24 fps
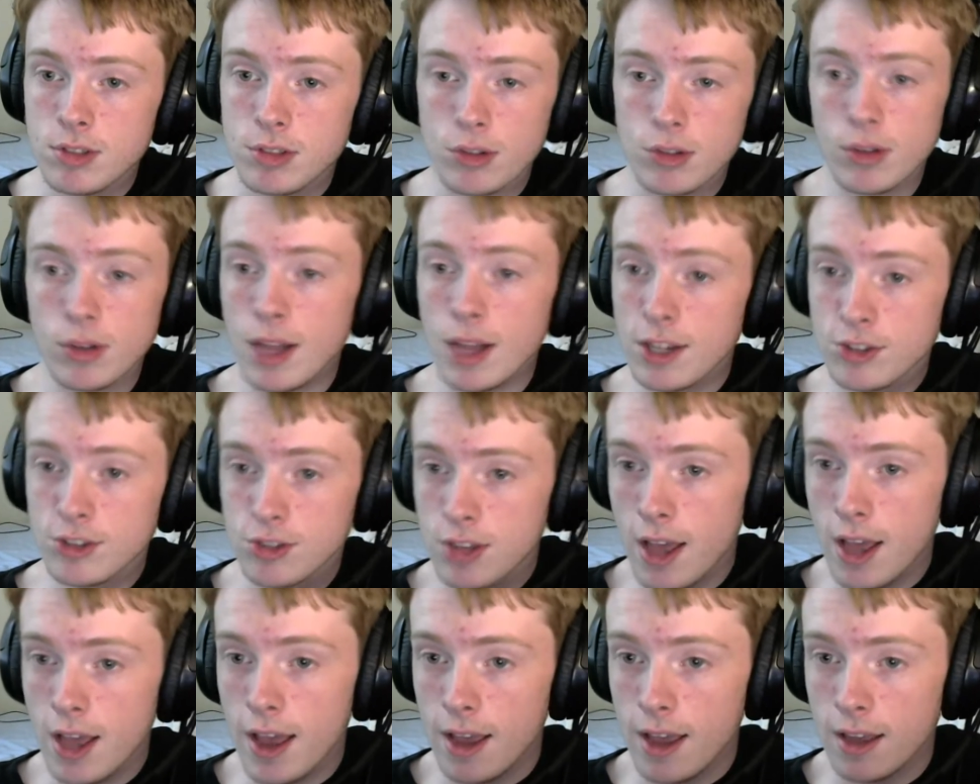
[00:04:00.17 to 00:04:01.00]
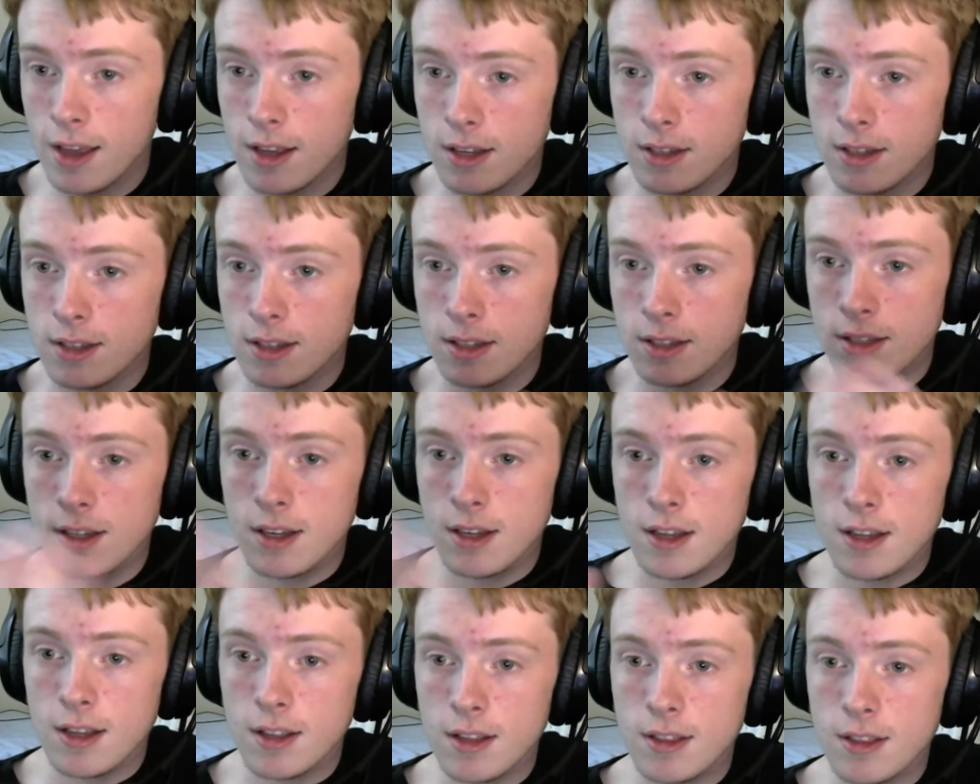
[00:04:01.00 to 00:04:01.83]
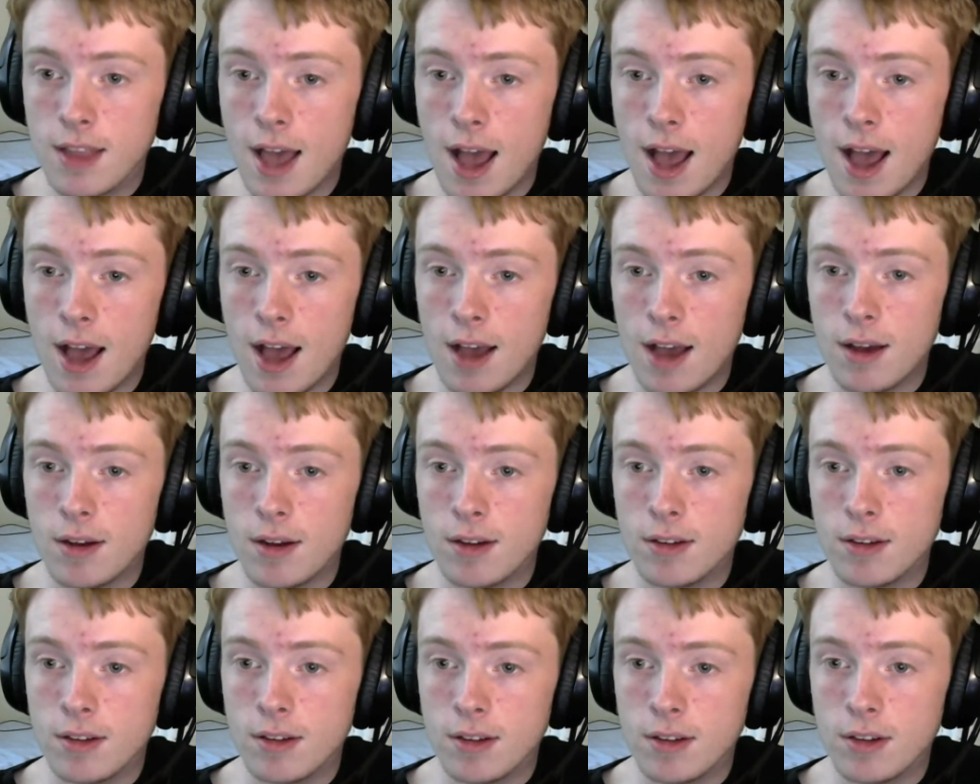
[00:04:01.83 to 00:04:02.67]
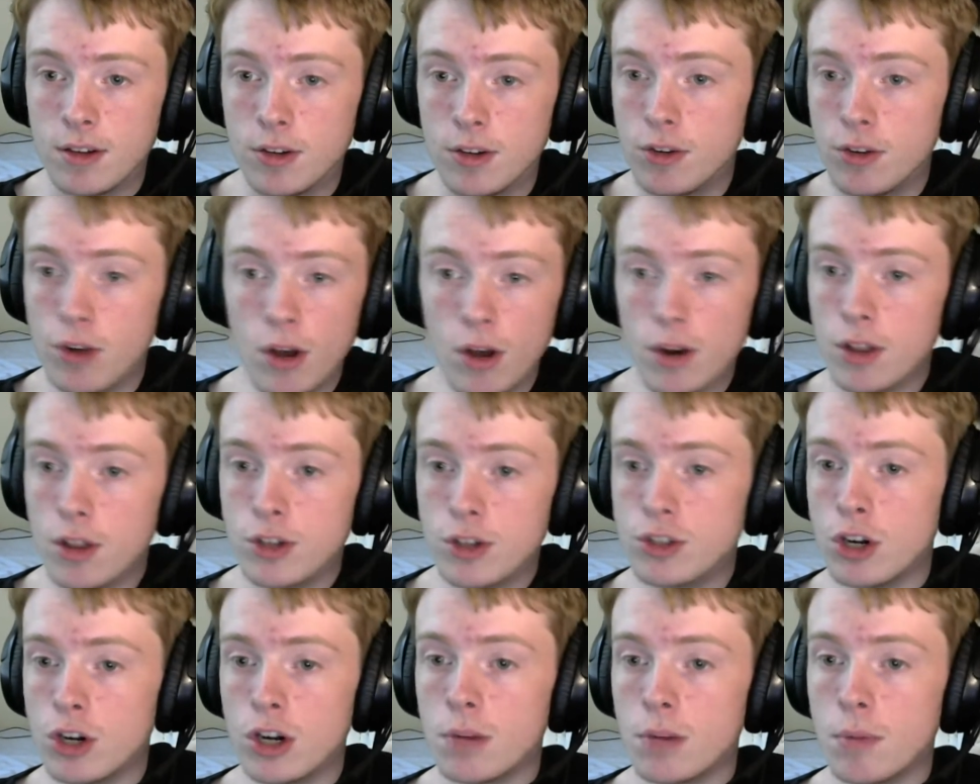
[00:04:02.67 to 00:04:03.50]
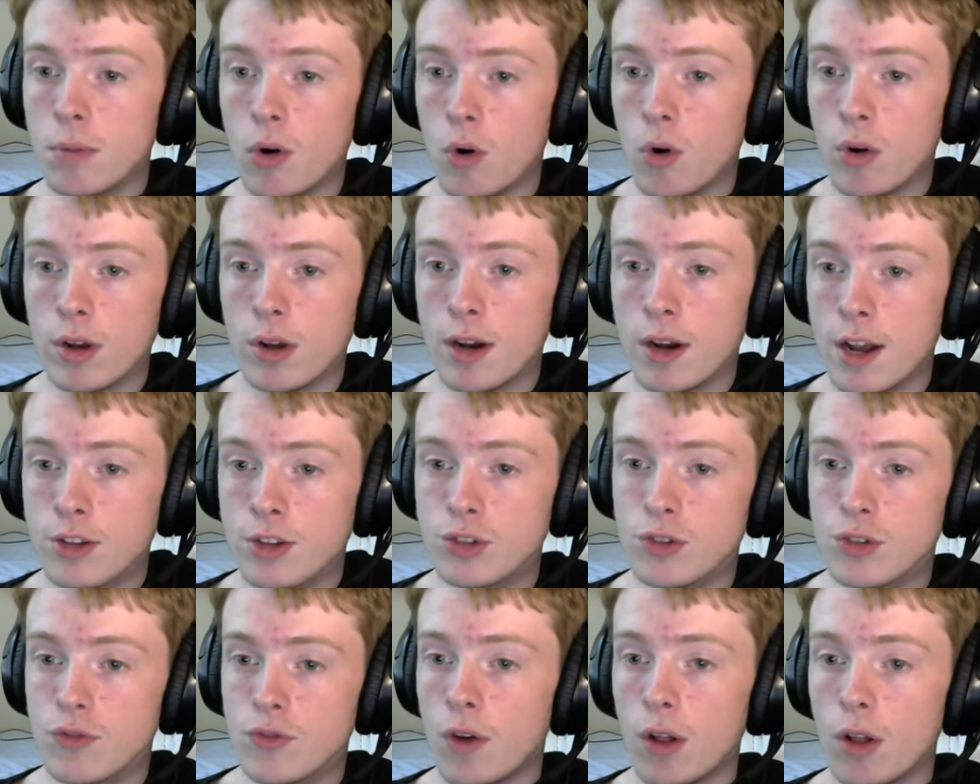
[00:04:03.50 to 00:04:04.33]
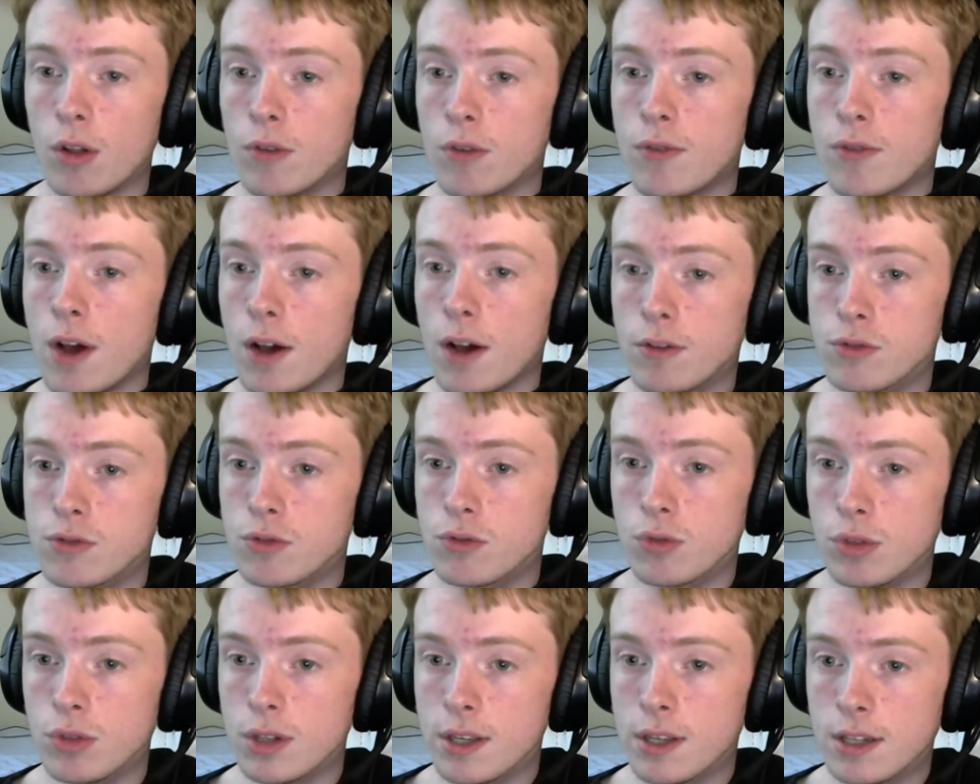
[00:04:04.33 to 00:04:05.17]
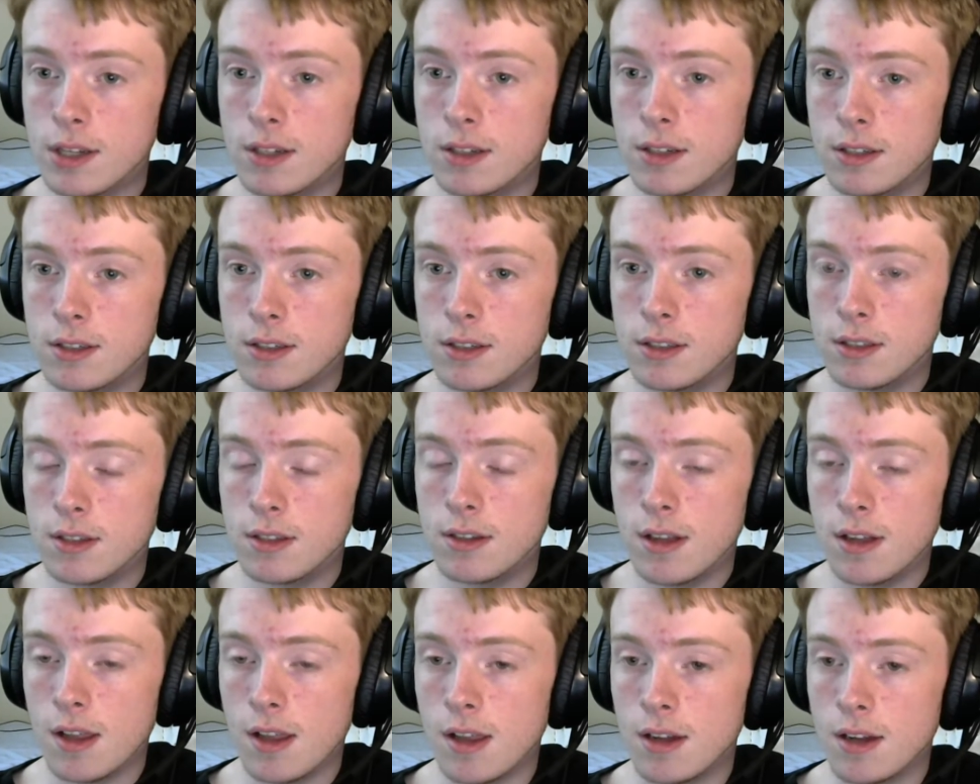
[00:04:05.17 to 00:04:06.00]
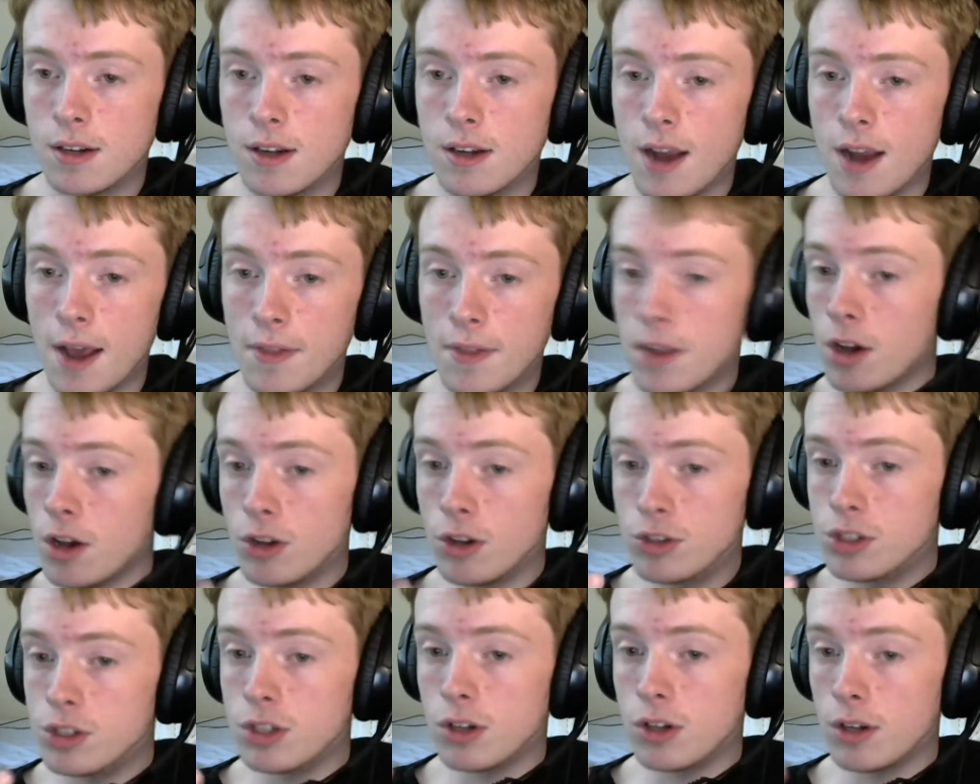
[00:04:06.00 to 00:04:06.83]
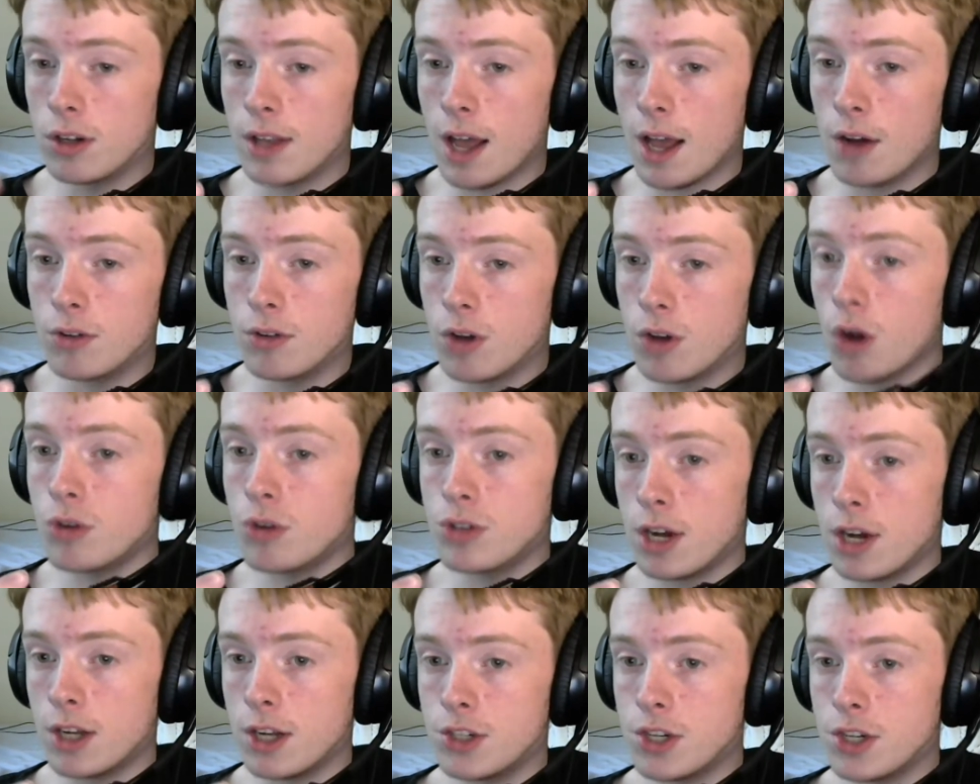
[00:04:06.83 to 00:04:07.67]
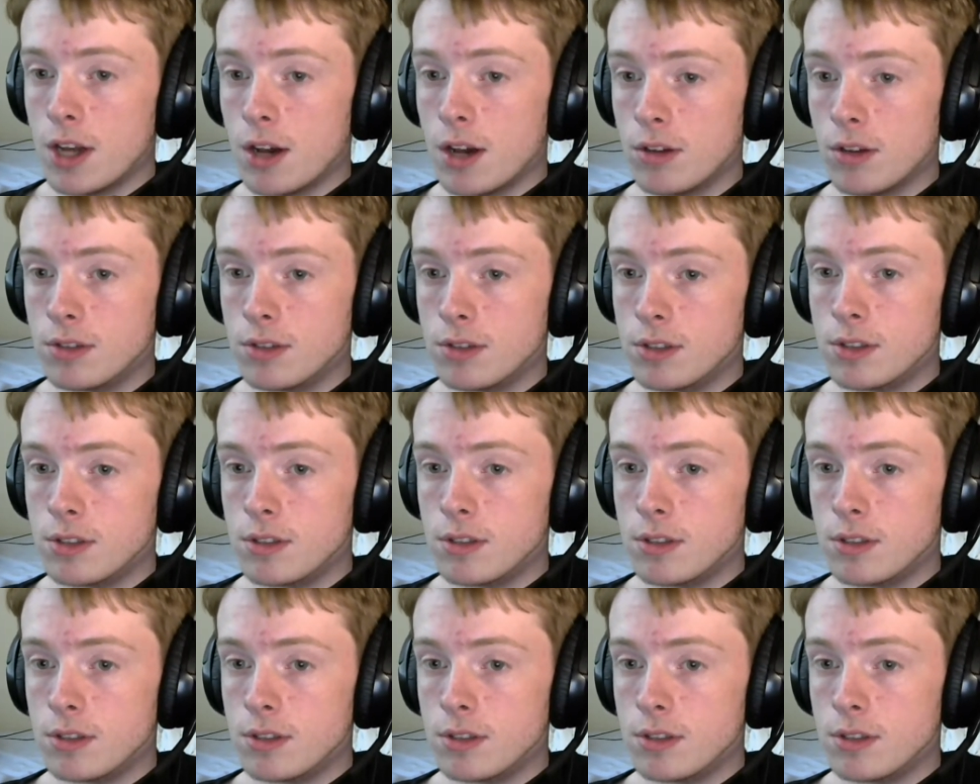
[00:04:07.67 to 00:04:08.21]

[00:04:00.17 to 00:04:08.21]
let's say that none of the tournament organizers followed Valve's ruling, and they all still allowed coach IGLs.